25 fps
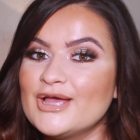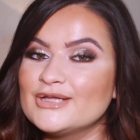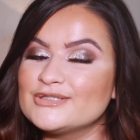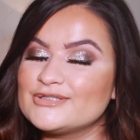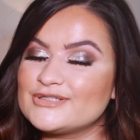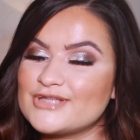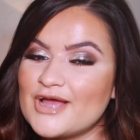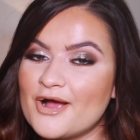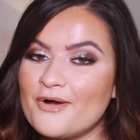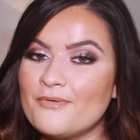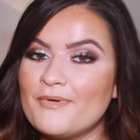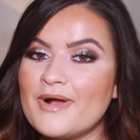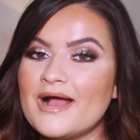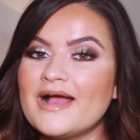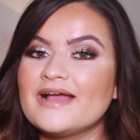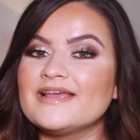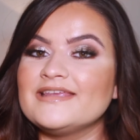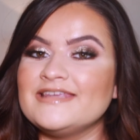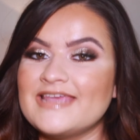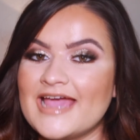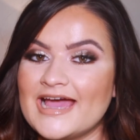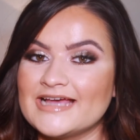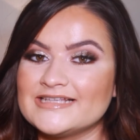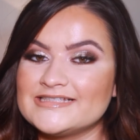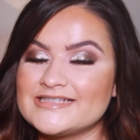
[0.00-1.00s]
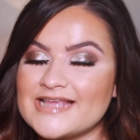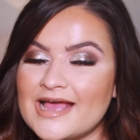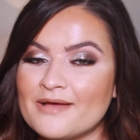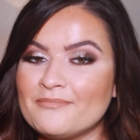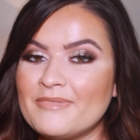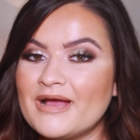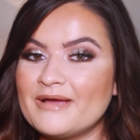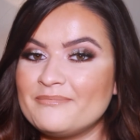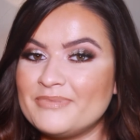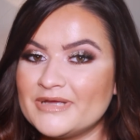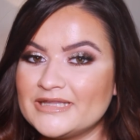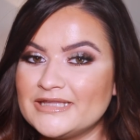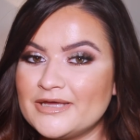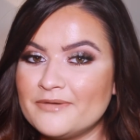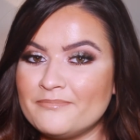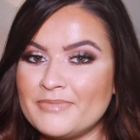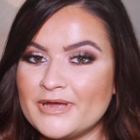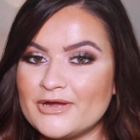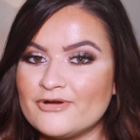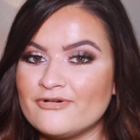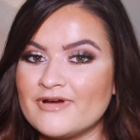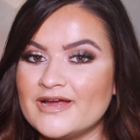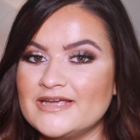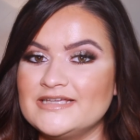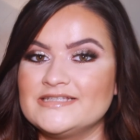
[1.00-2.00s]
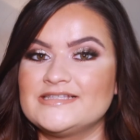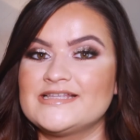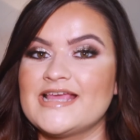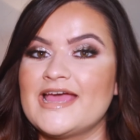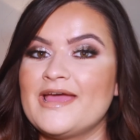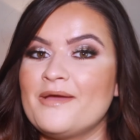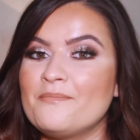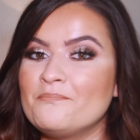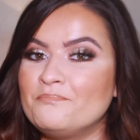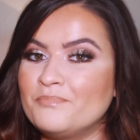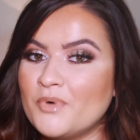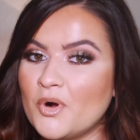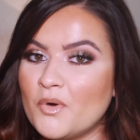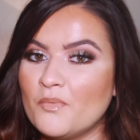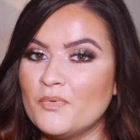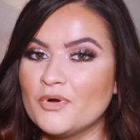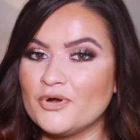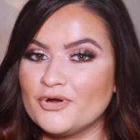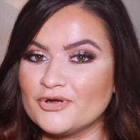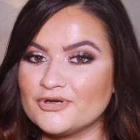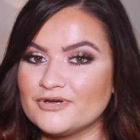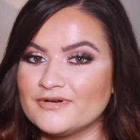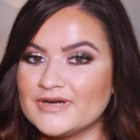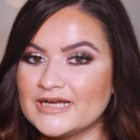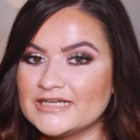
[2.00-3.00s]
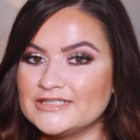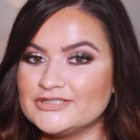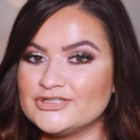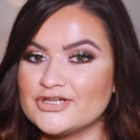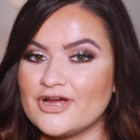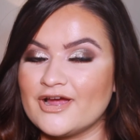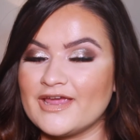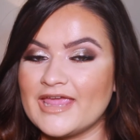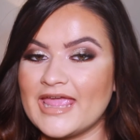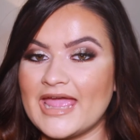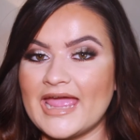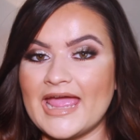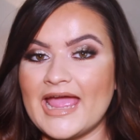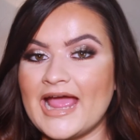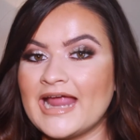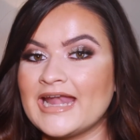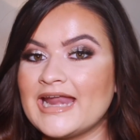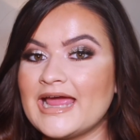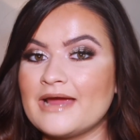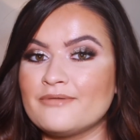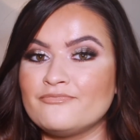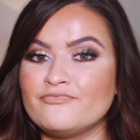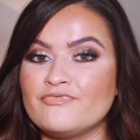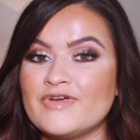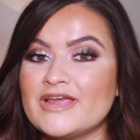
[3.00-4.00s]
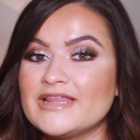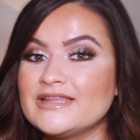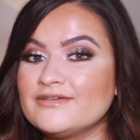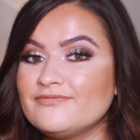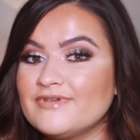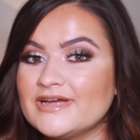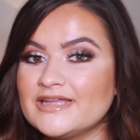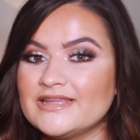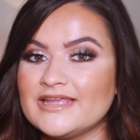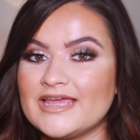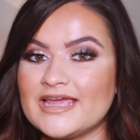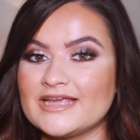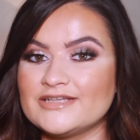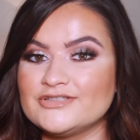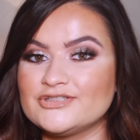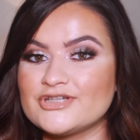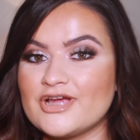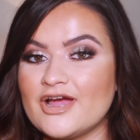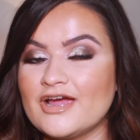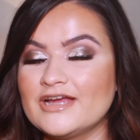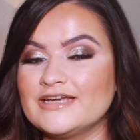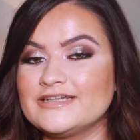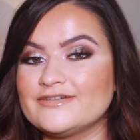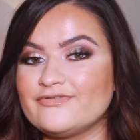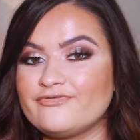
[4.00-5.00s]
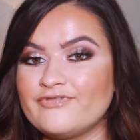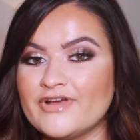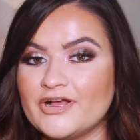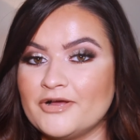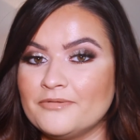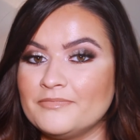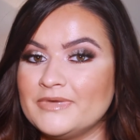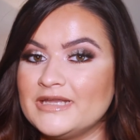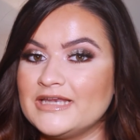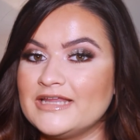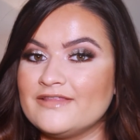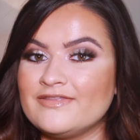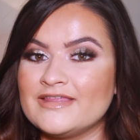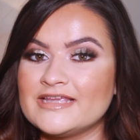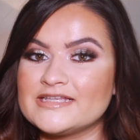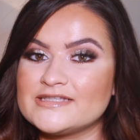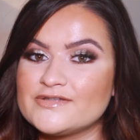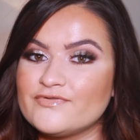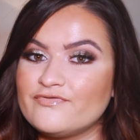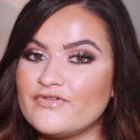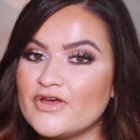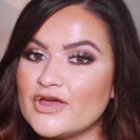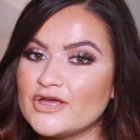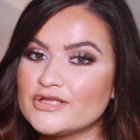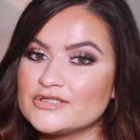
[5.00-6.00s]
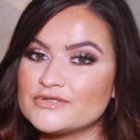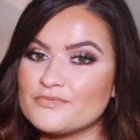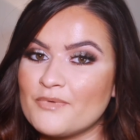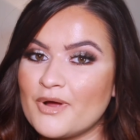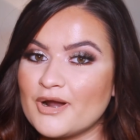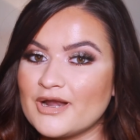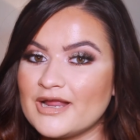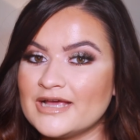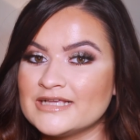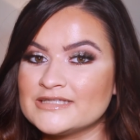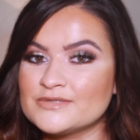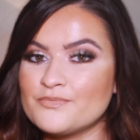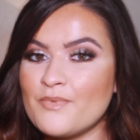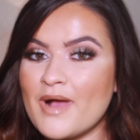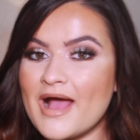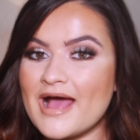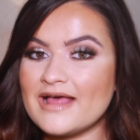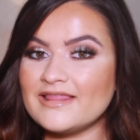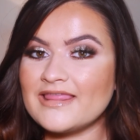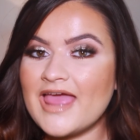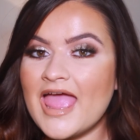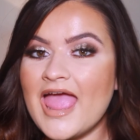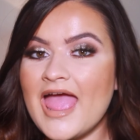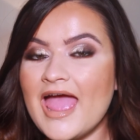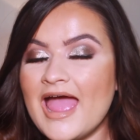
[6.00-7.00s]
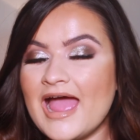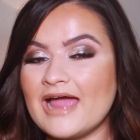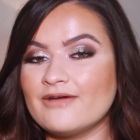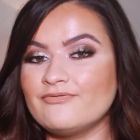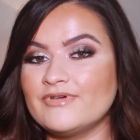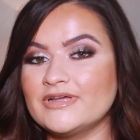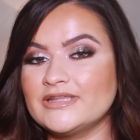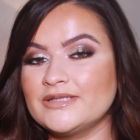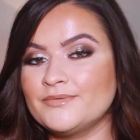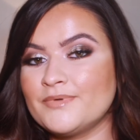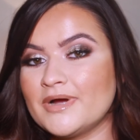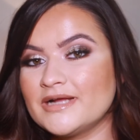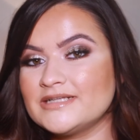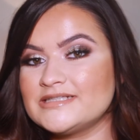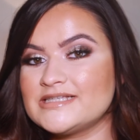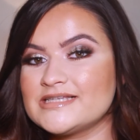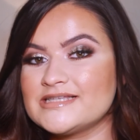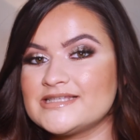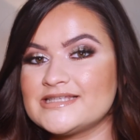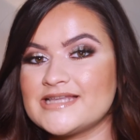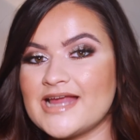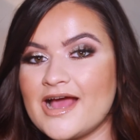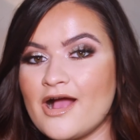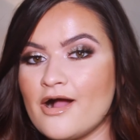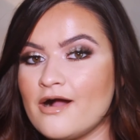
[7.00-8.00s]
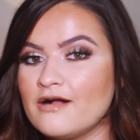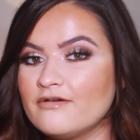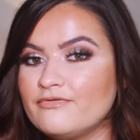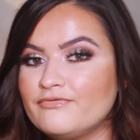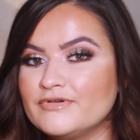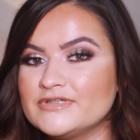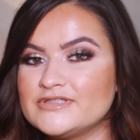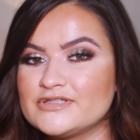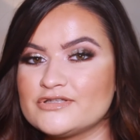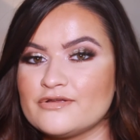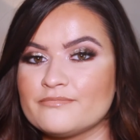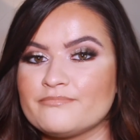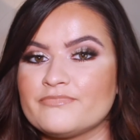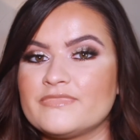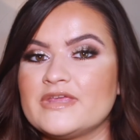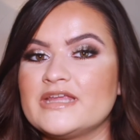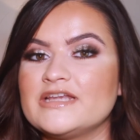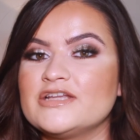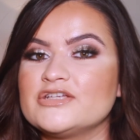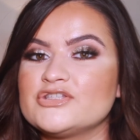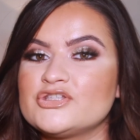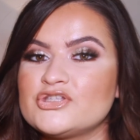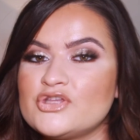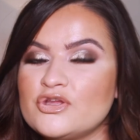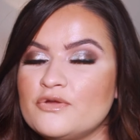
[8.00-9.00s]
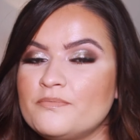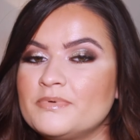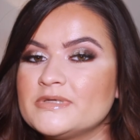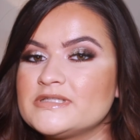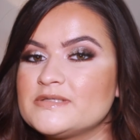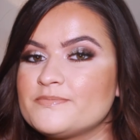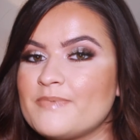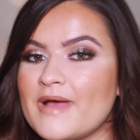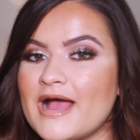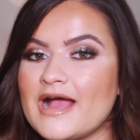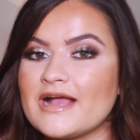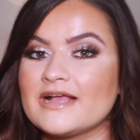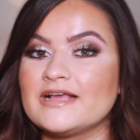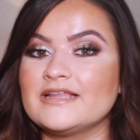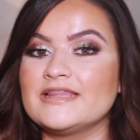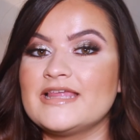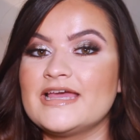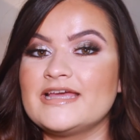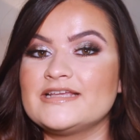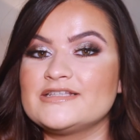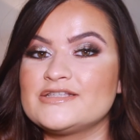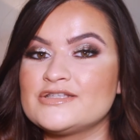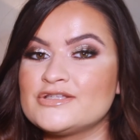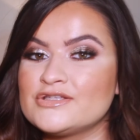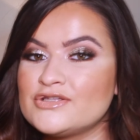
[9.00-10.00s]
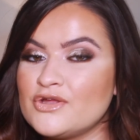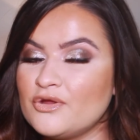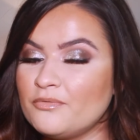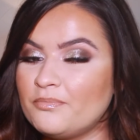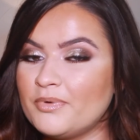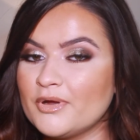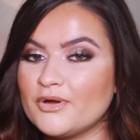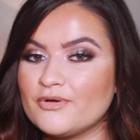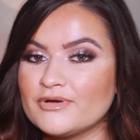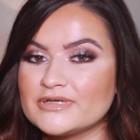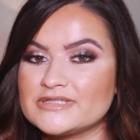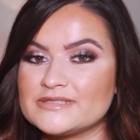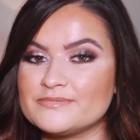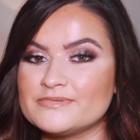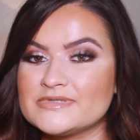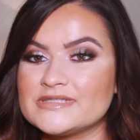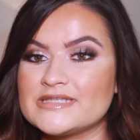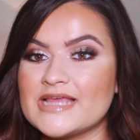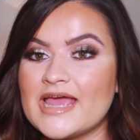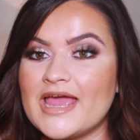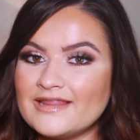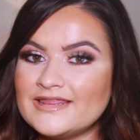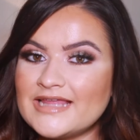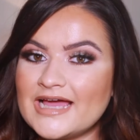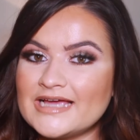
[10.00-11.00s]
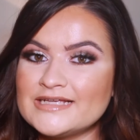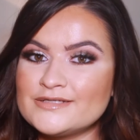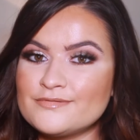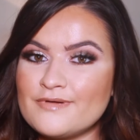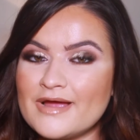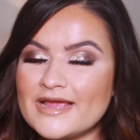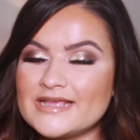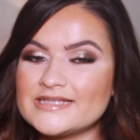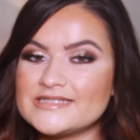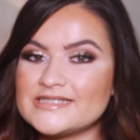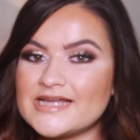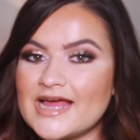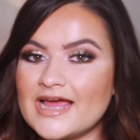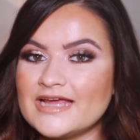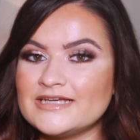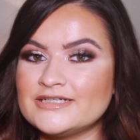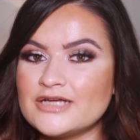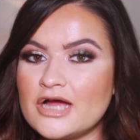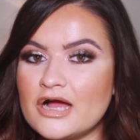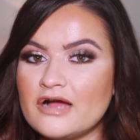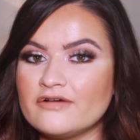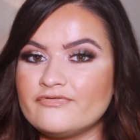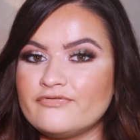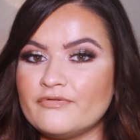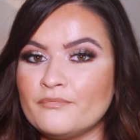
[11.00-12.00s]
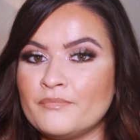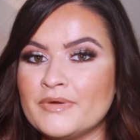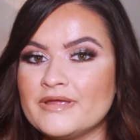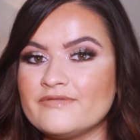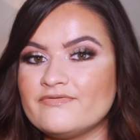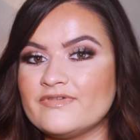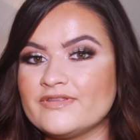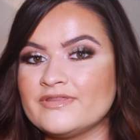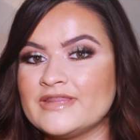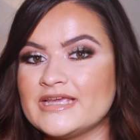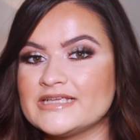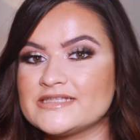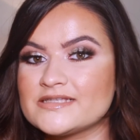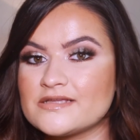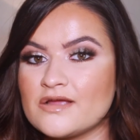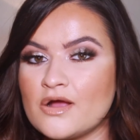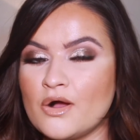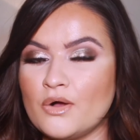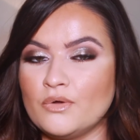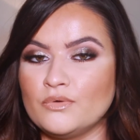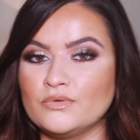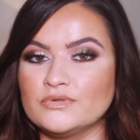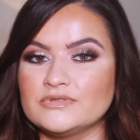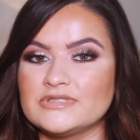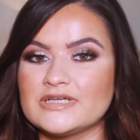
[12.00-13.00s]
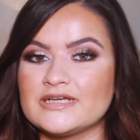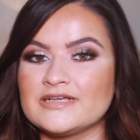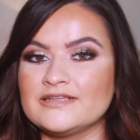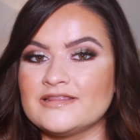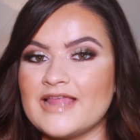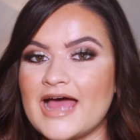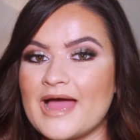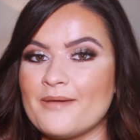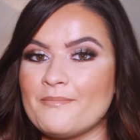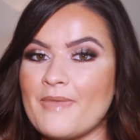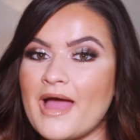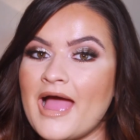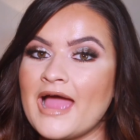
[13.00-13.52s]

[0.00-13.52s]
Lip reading: So yes, I might be a little bit crazy, but we're going to enjoy it, and I really enjoyed filming this first one as well. I really wanted to start off with something super sparkly, super Christmassy, and that is why I started off with this gold glam.